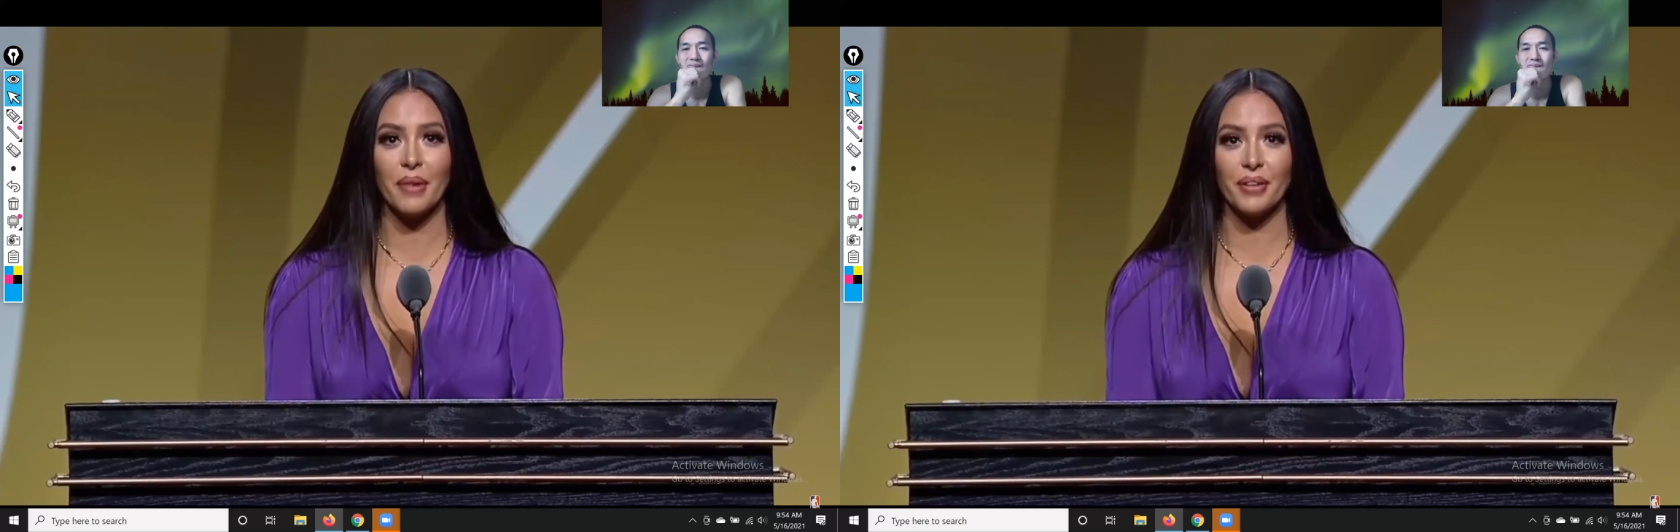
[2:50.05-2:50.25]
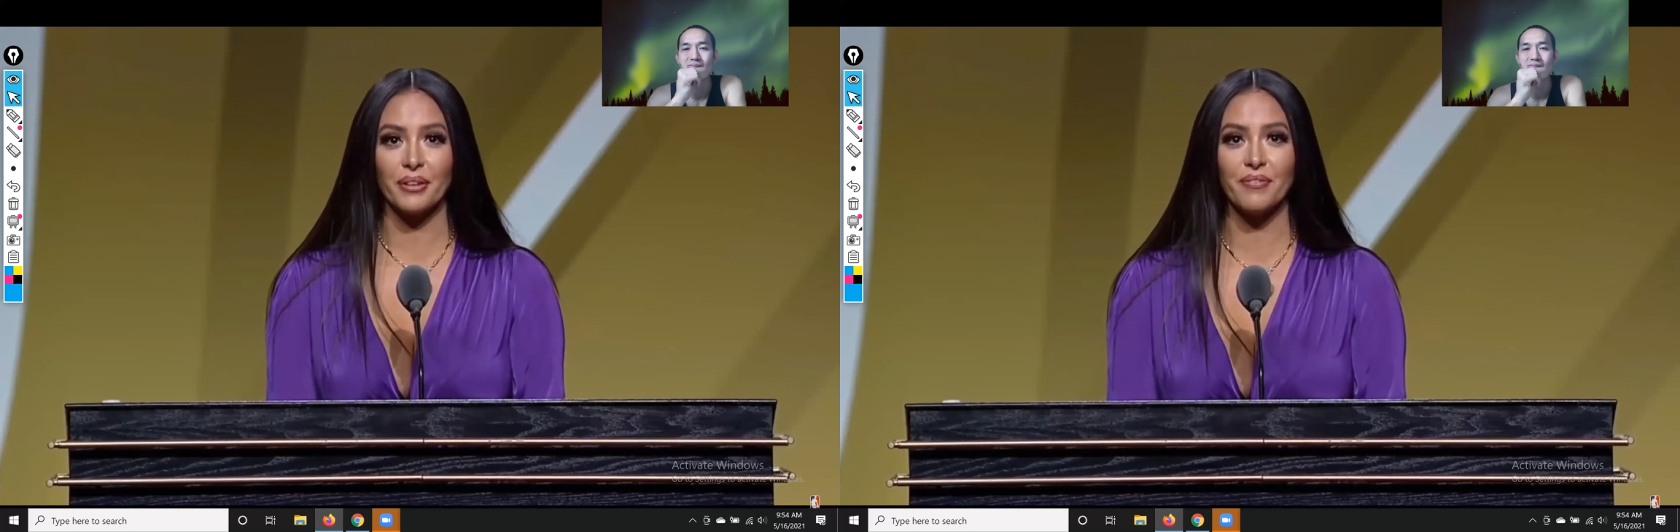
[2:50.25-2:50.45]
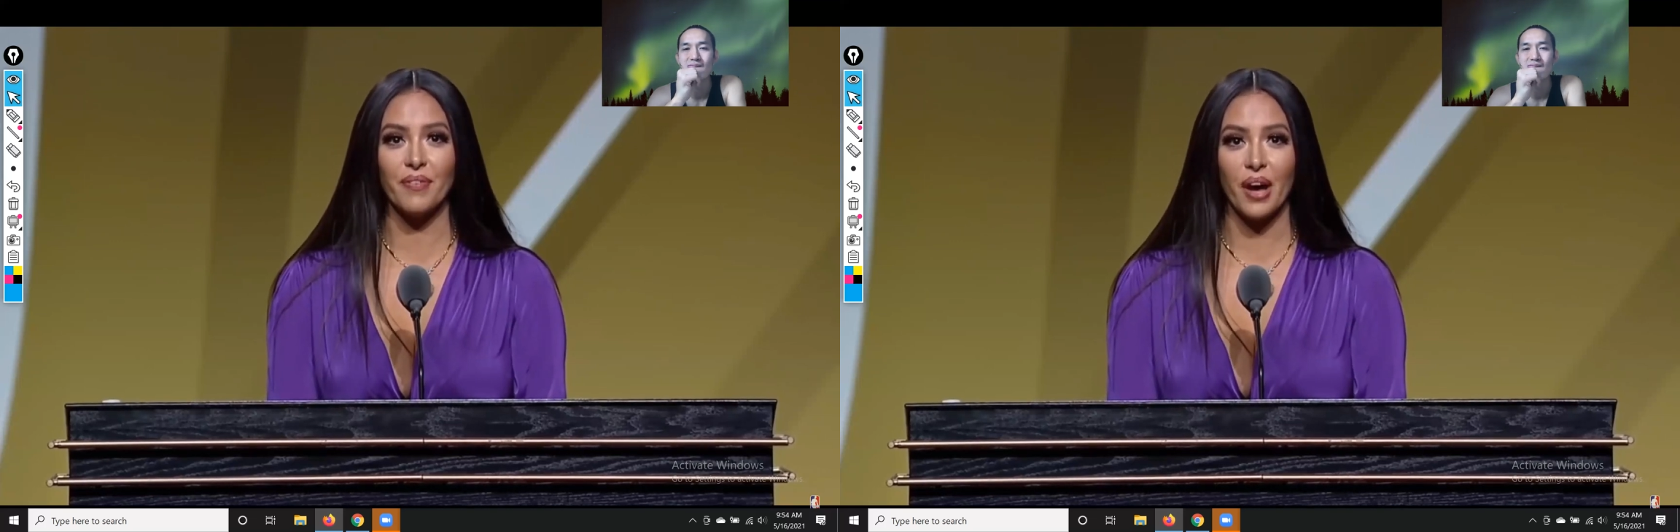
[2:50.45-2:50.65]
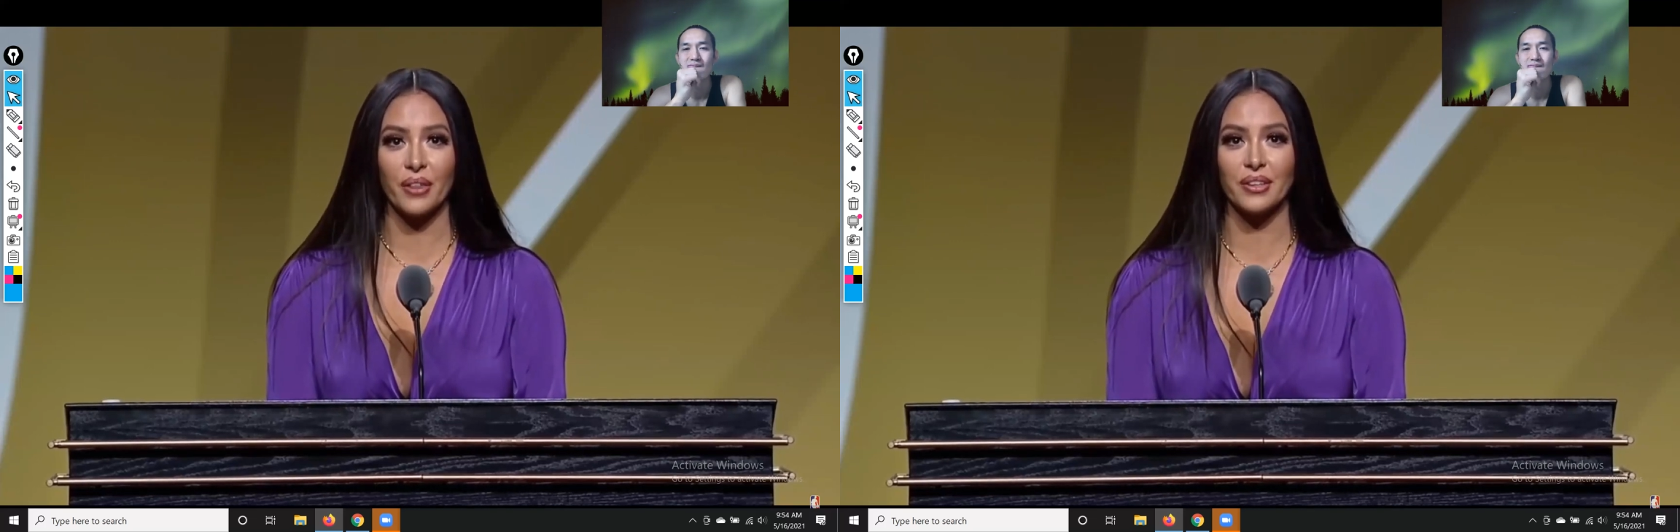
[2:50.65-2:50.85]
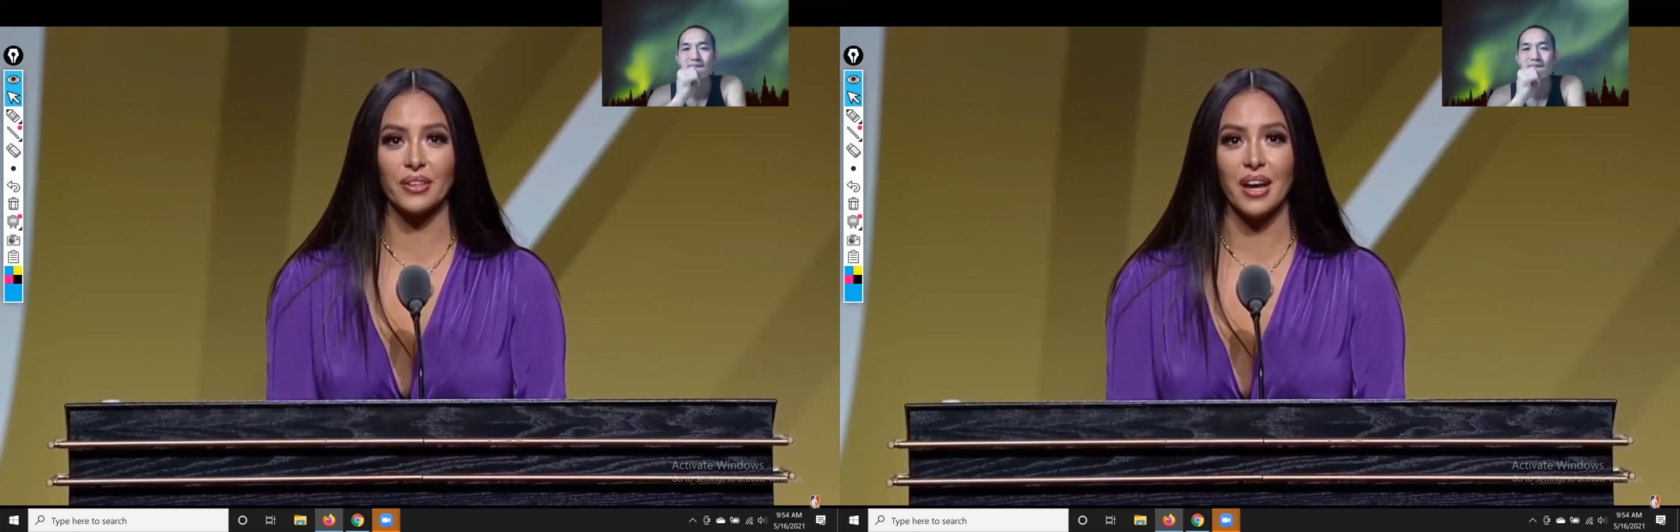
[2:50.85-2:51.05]
mother and
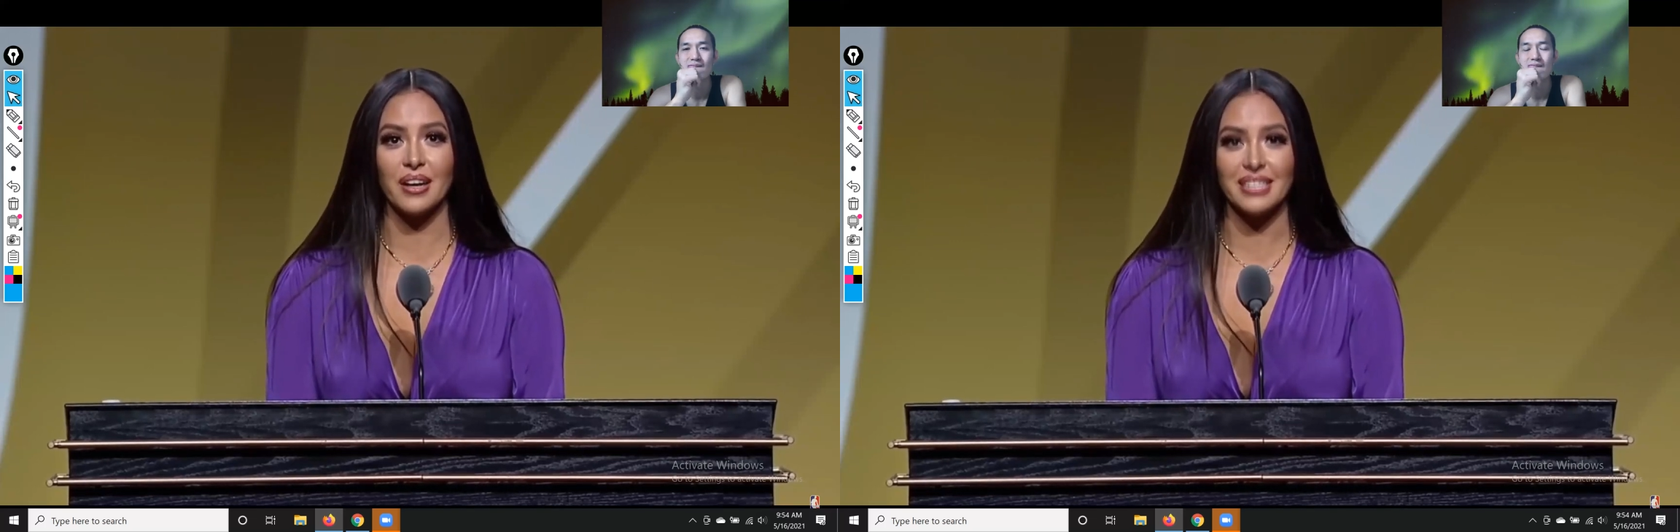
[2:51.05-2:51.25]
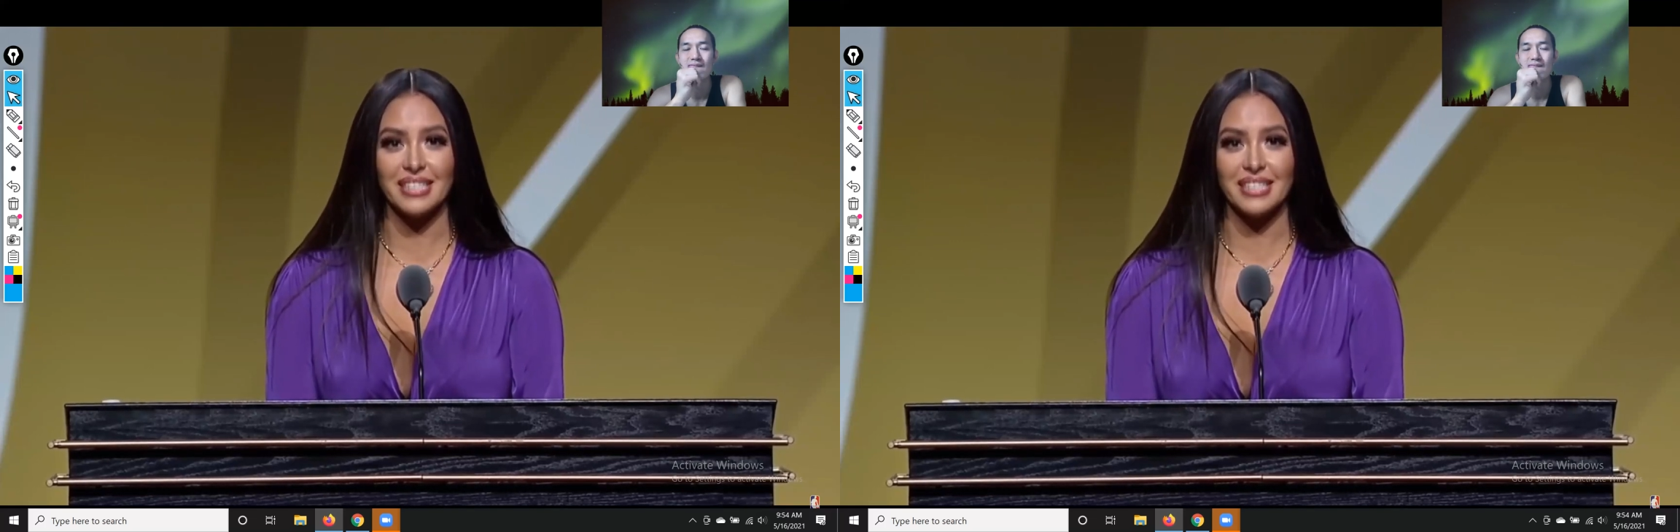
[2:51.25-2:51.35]
father-in-law